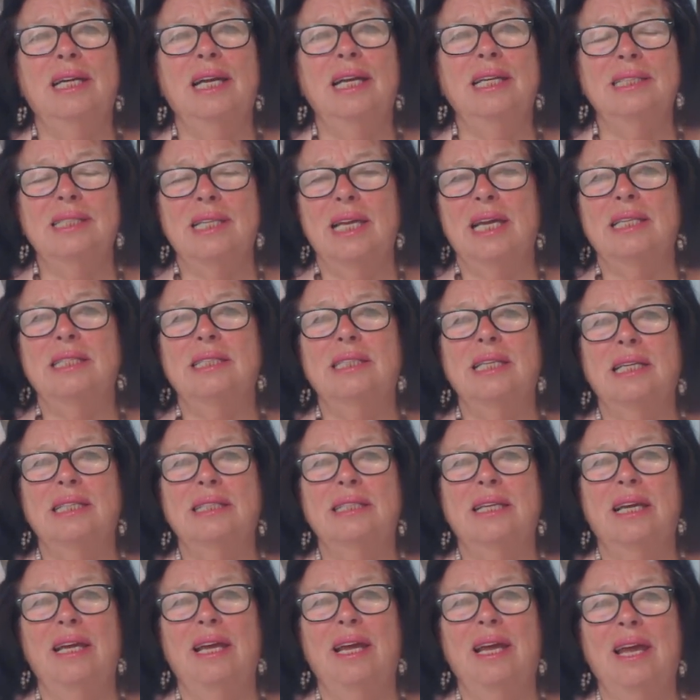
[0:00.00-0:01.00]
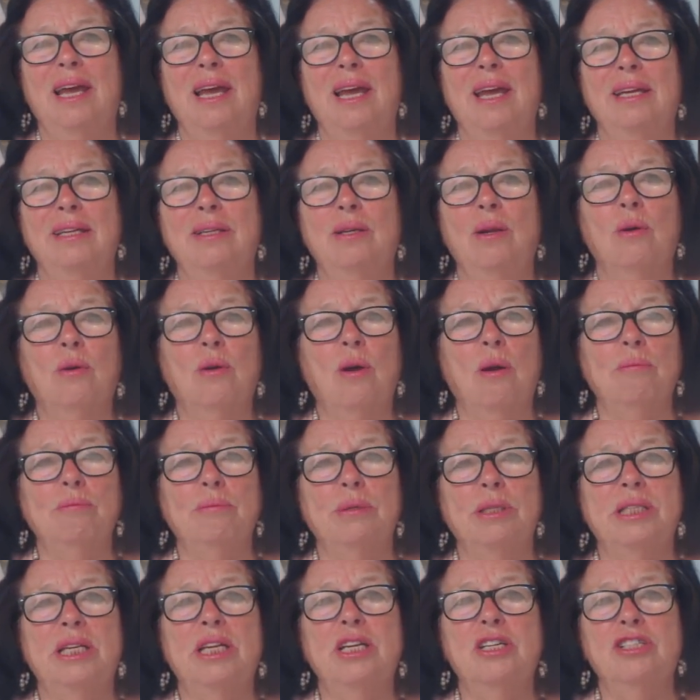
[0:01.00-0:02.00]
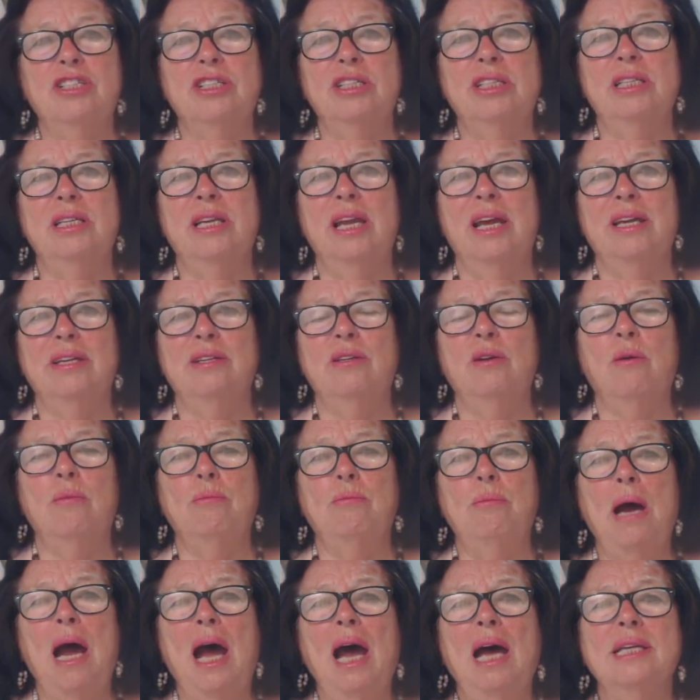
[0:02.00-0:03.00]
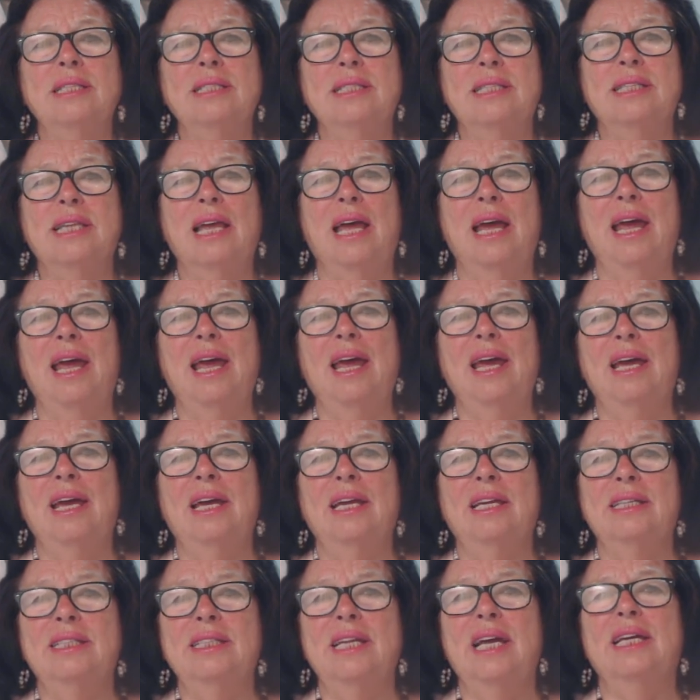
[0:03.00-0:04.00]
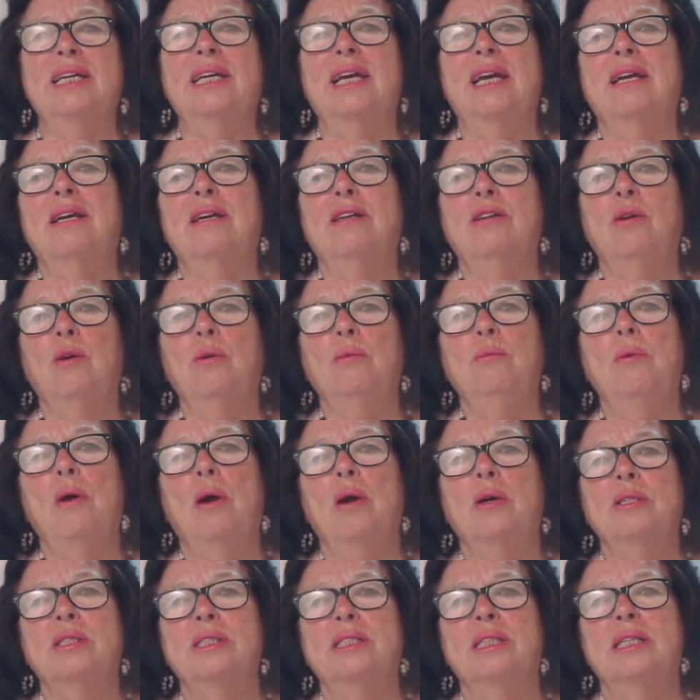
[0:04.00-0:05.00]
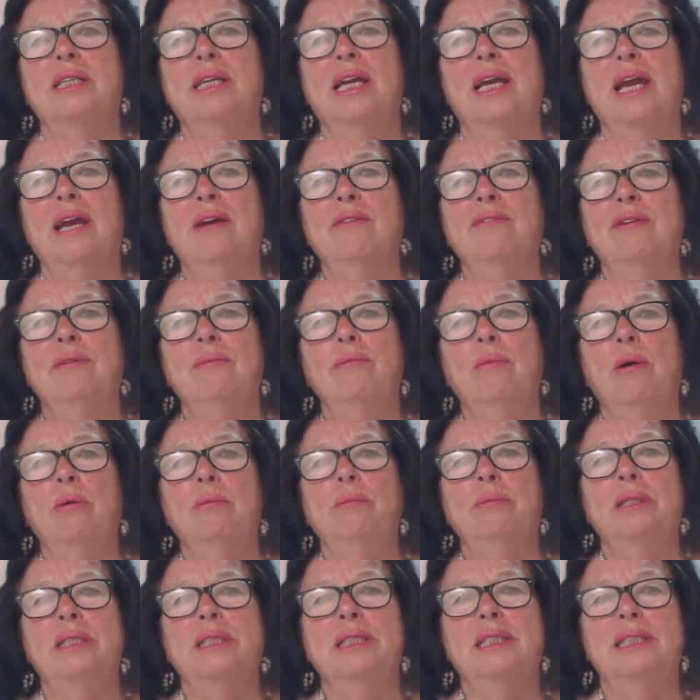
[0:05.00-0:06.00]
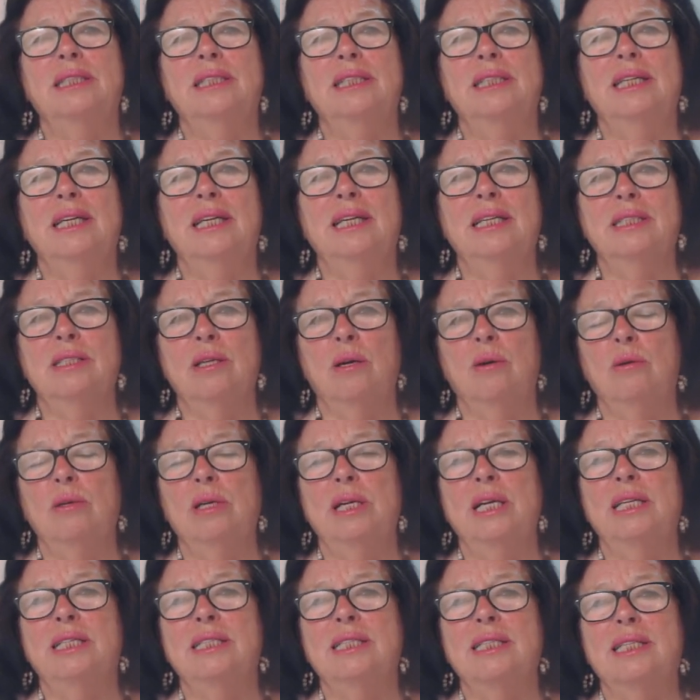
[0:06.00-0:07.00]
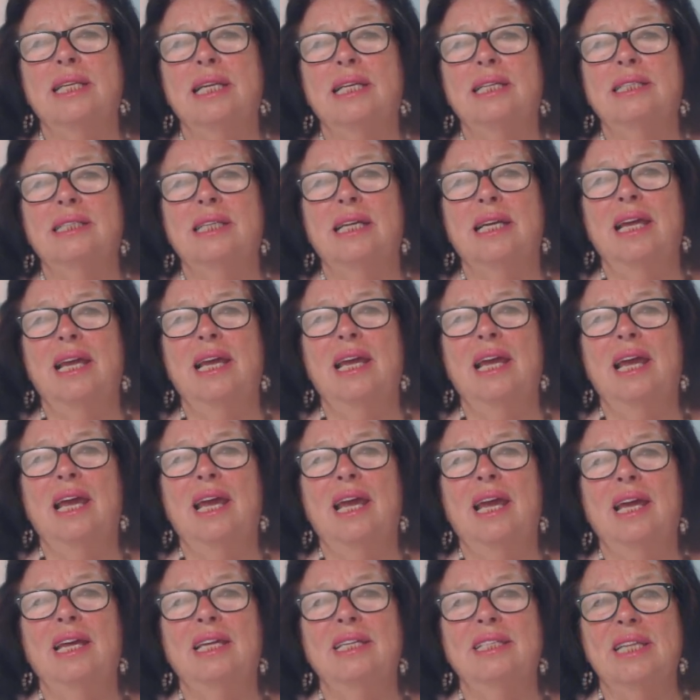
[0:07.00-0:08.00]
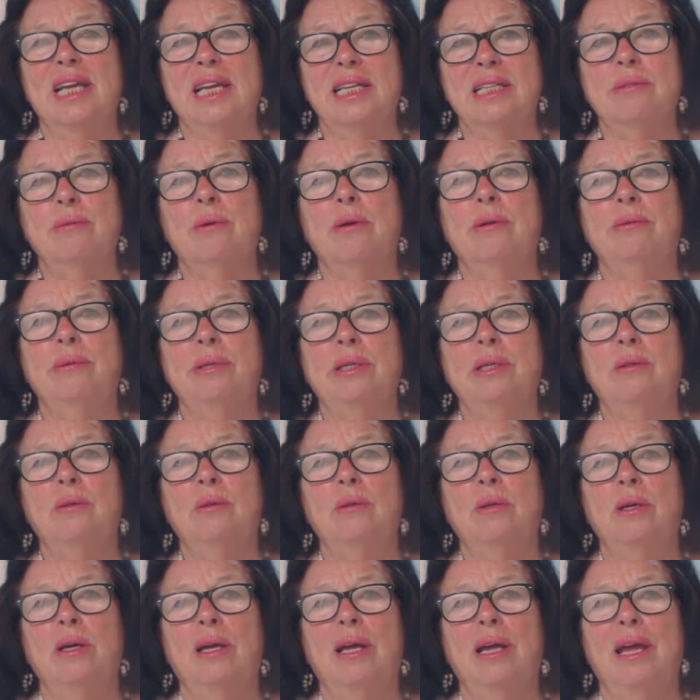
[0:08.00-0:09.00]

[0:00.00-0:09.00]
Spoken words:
And that's it. No competition, no past, taking a new birth every moment, in the holy instant. That's what we do.